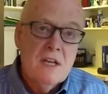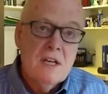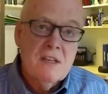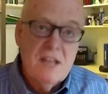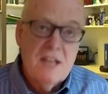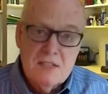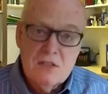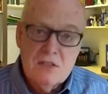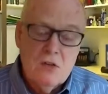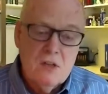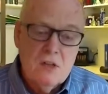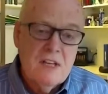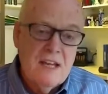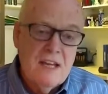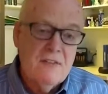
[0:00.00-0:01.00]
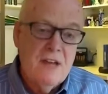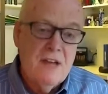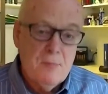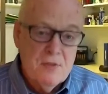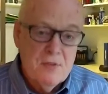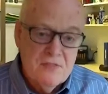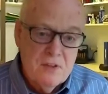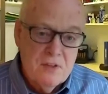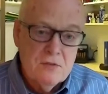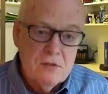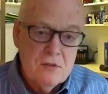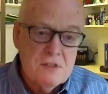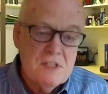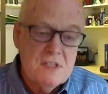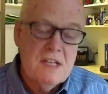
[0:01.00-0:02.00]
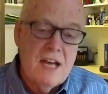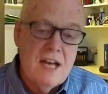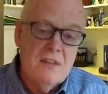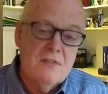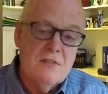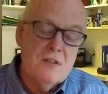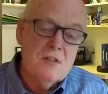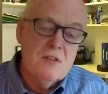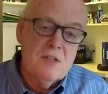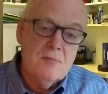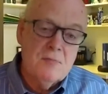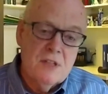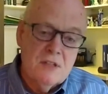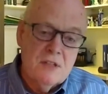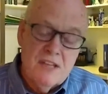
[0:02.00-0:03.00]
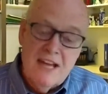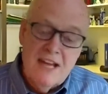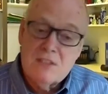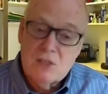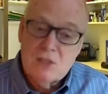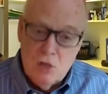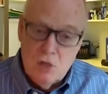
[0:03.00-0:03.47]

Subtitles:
That's good. They have HEPA filters, these high efficiency, that's good.